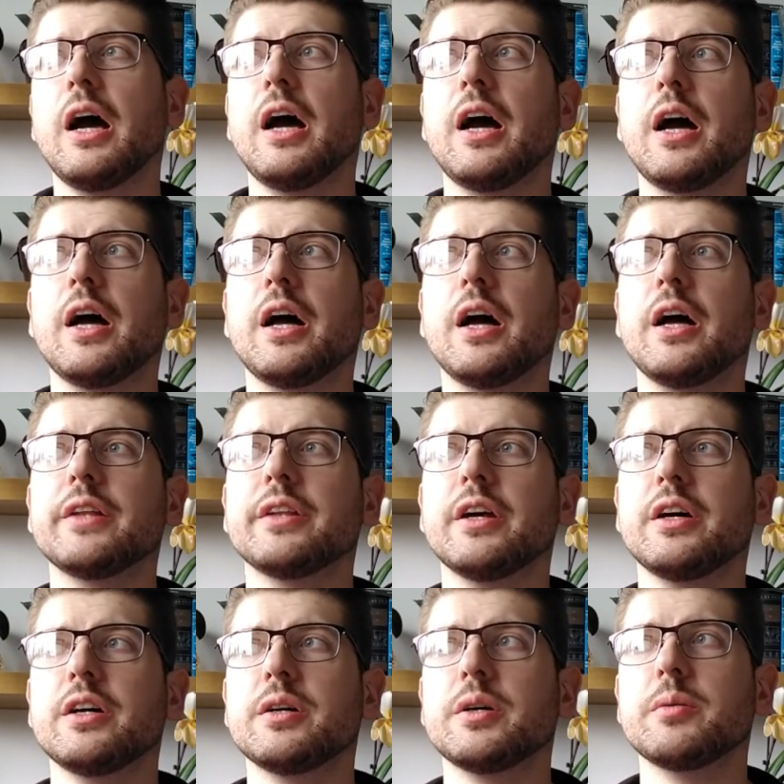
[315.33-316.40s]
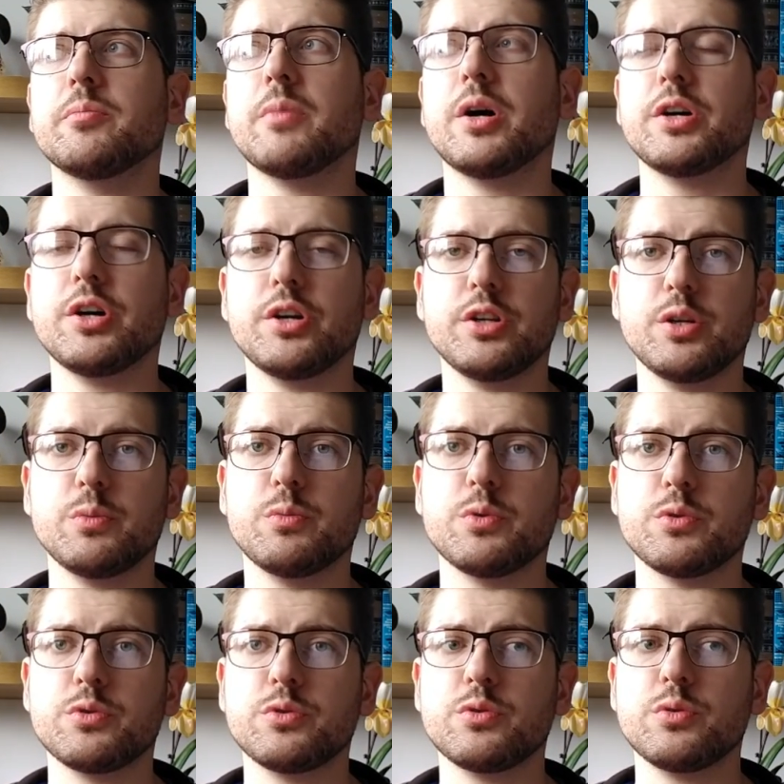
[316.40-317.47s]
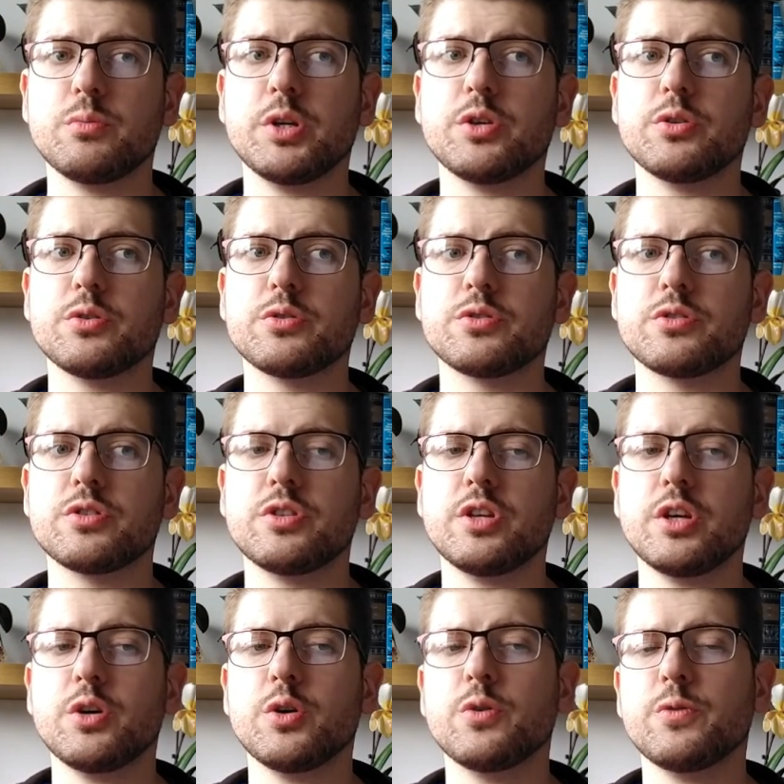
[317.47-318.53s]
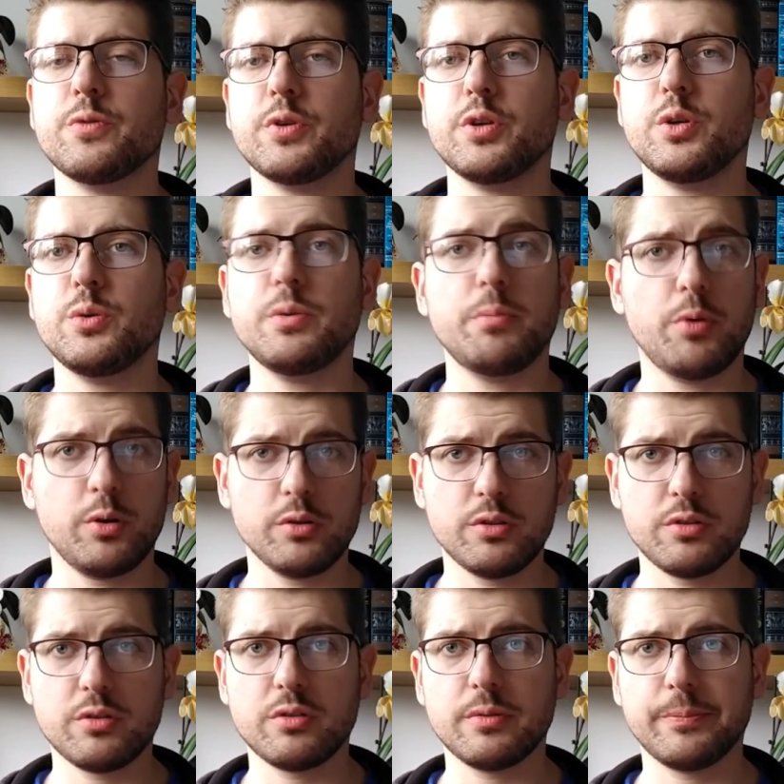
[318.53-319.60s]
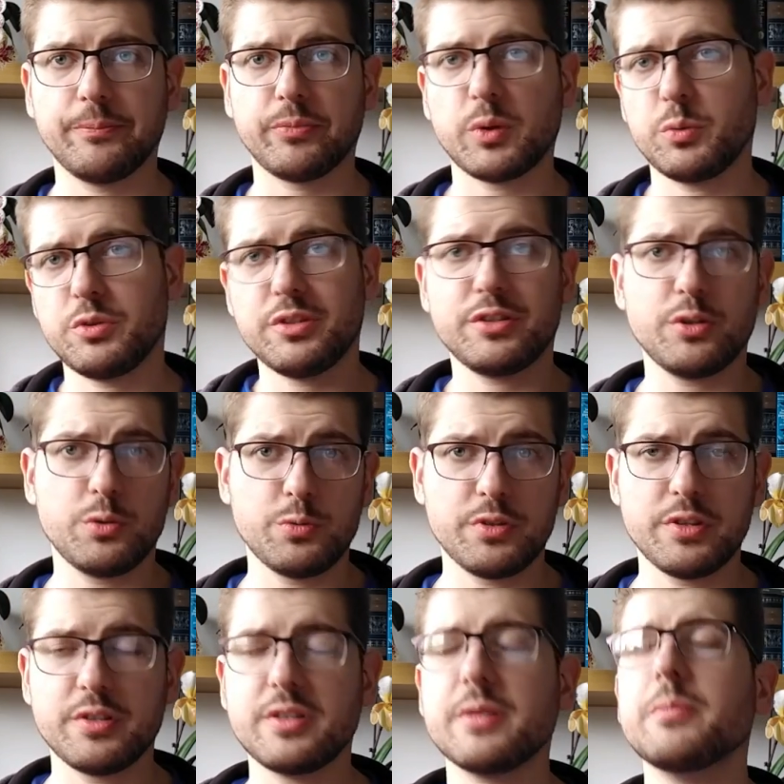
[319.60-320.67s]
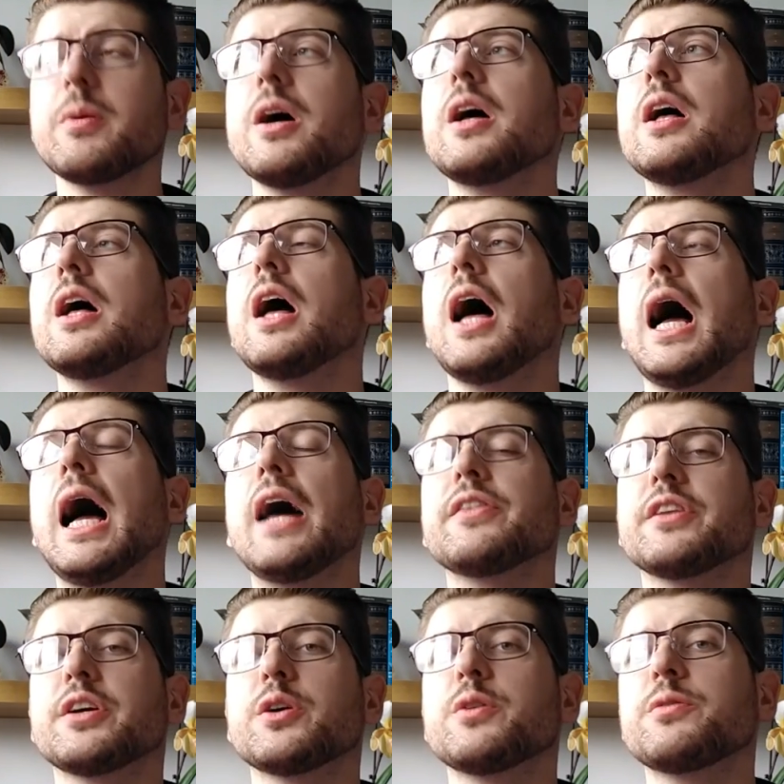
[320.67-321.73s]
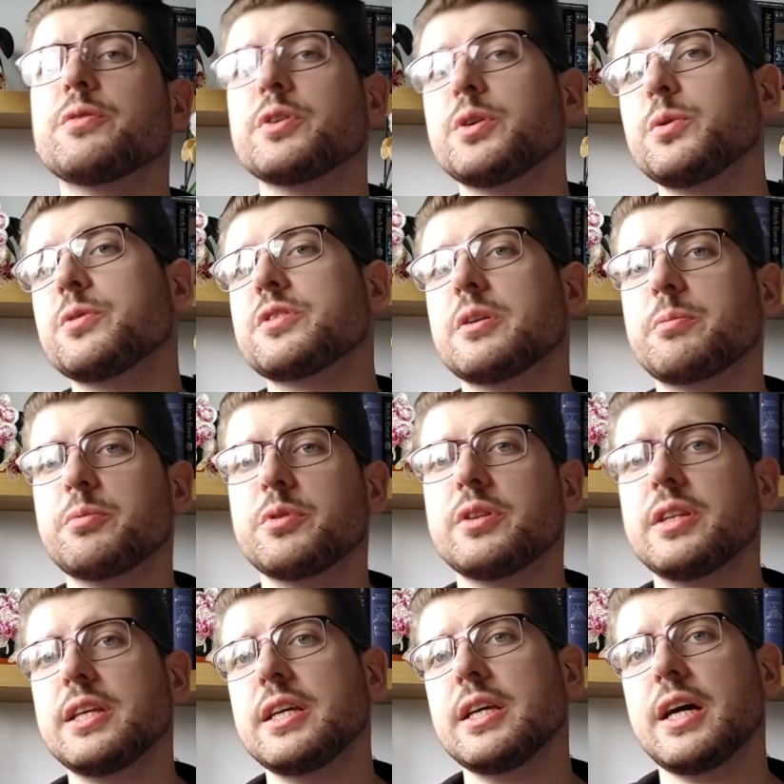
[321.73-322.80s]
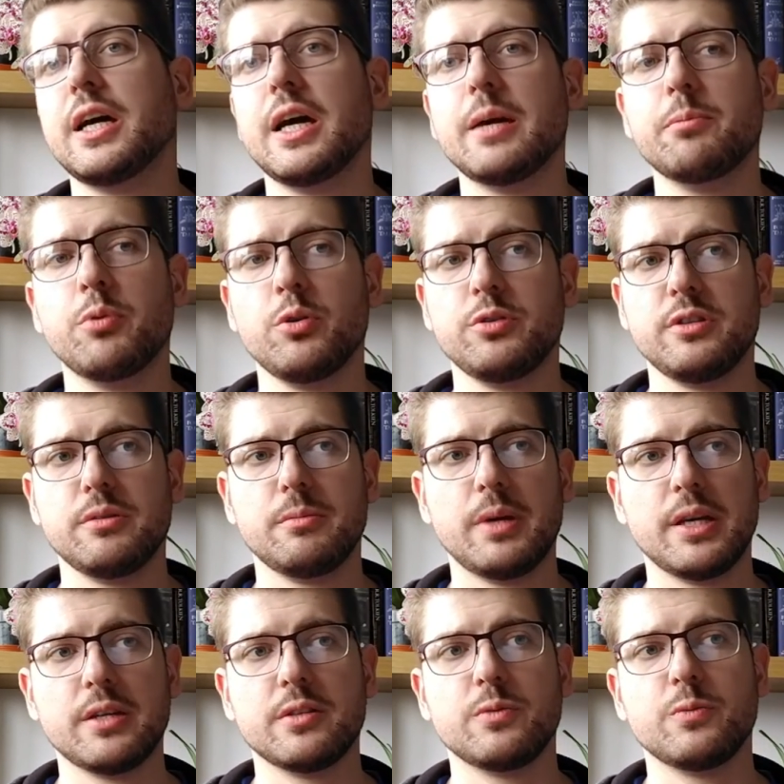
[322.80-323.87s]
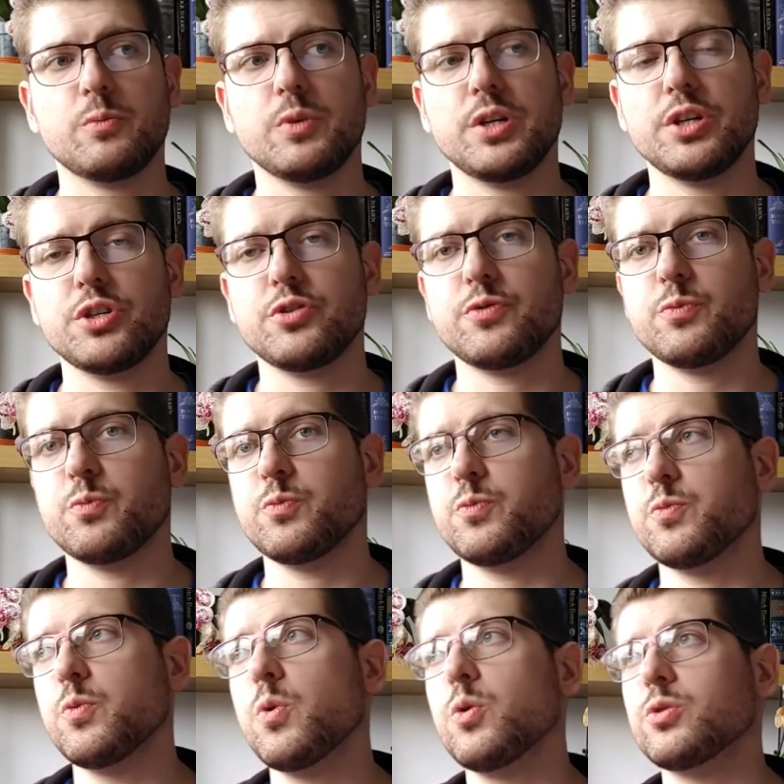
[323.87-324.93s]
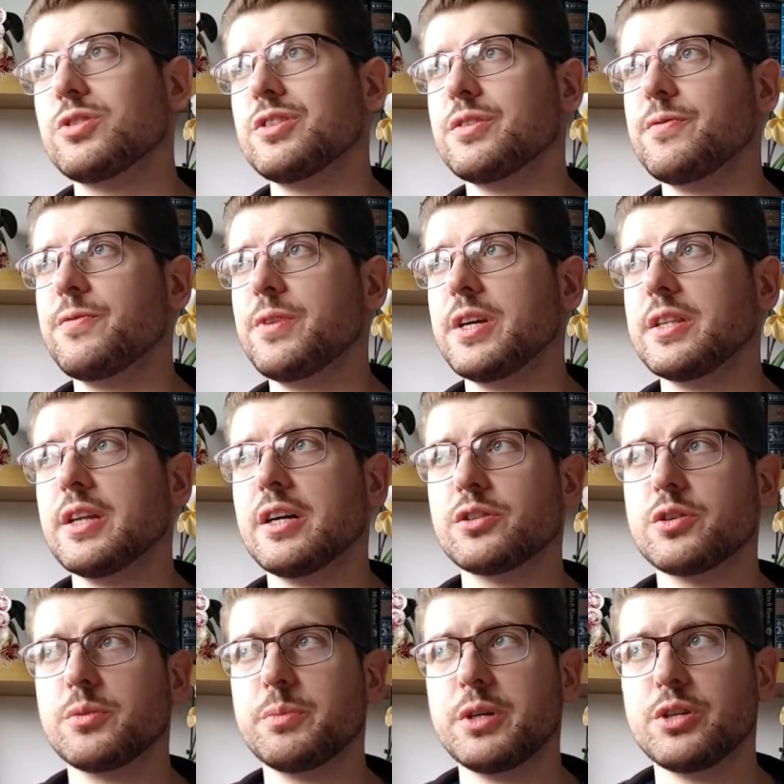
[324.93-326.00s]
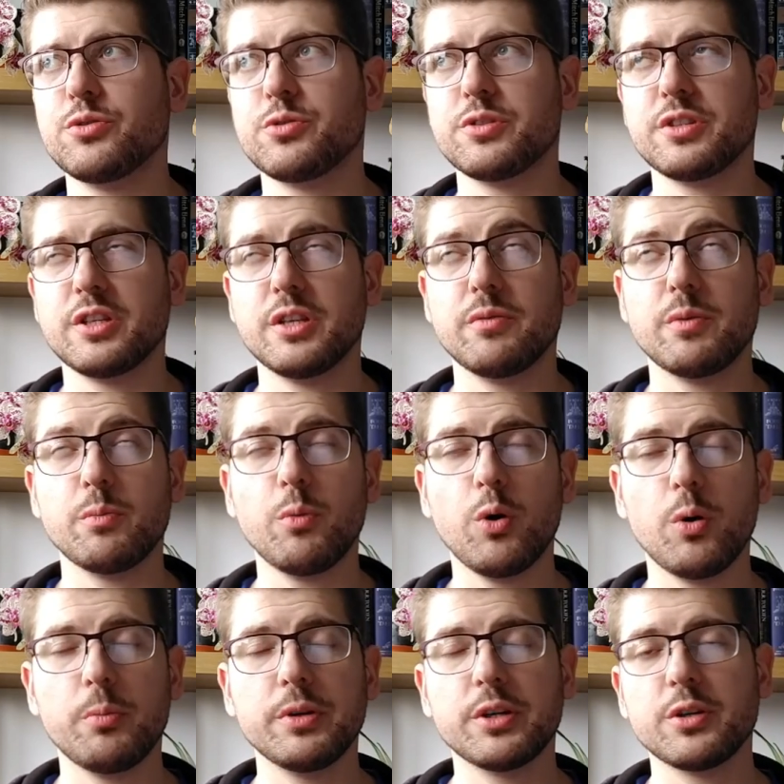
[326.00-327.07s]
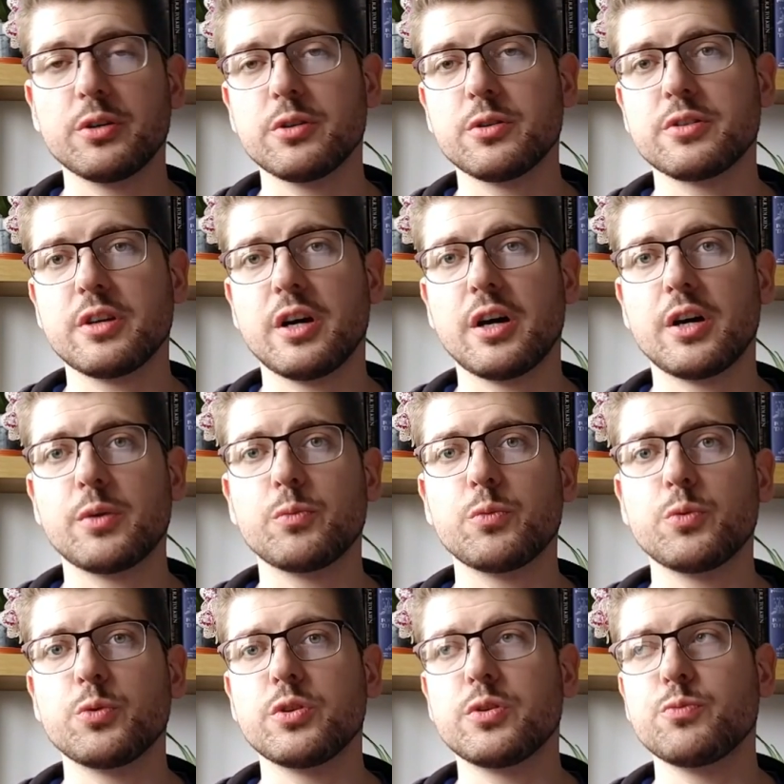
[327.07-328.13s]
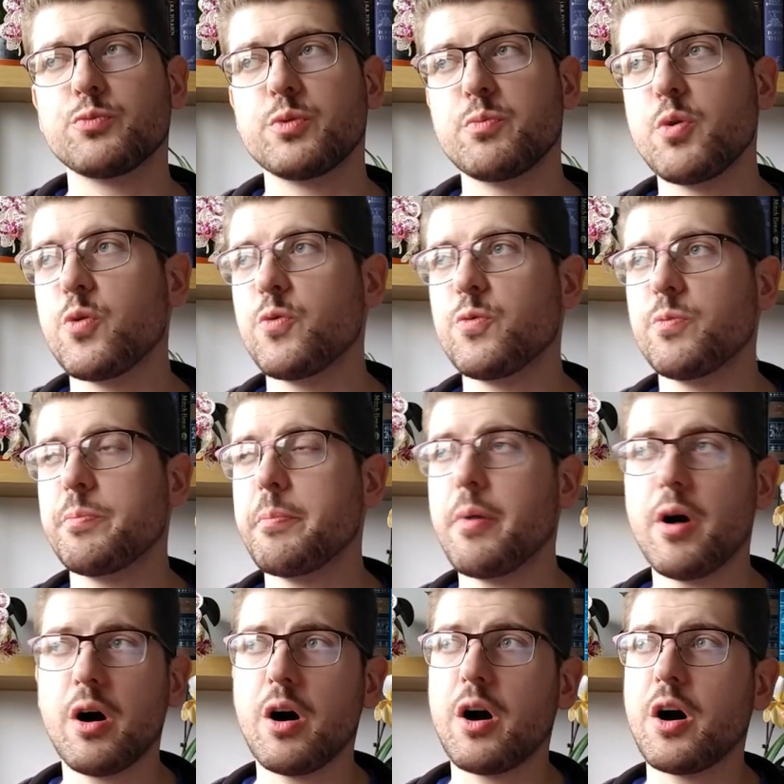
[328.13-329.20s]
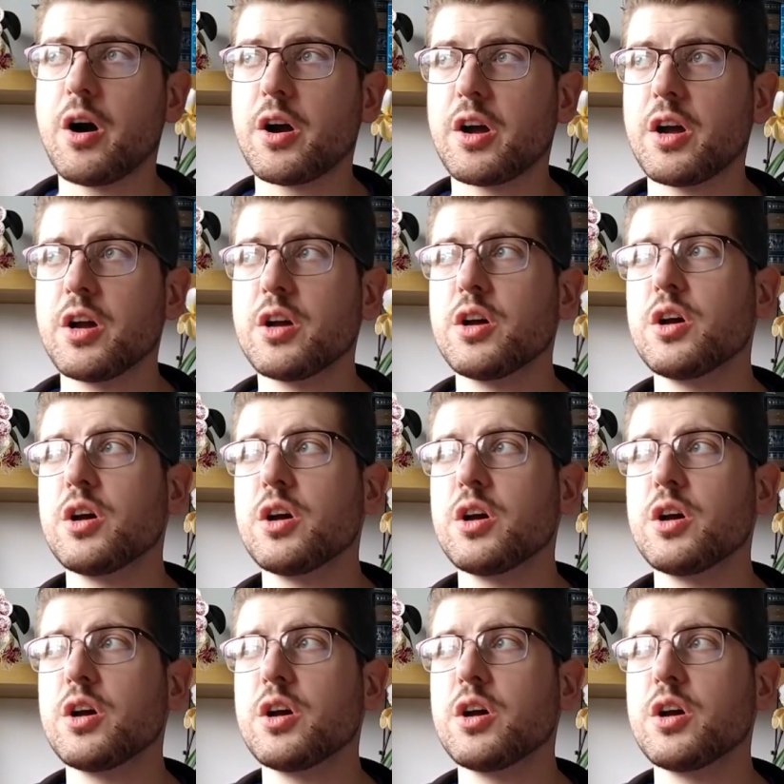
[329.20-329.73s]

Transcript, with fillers: And uh, my idea was to, because they offer you the pots, which is the whole system, and they offer you separately a potting mix, which was the thing that got me interested even more, because I would remove bark